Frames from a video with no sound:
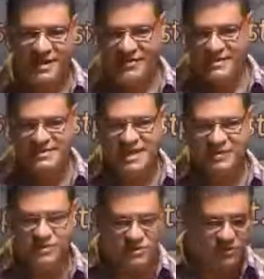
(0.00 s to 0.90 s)
And that's
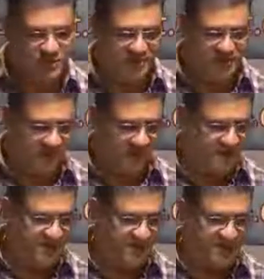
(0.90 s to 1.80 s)
our journey
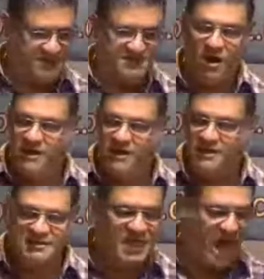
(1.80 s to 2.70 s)
faith.
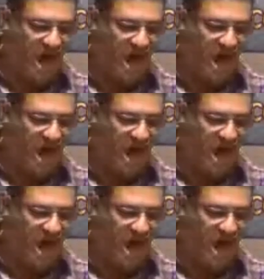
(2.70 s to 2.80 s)
Darkness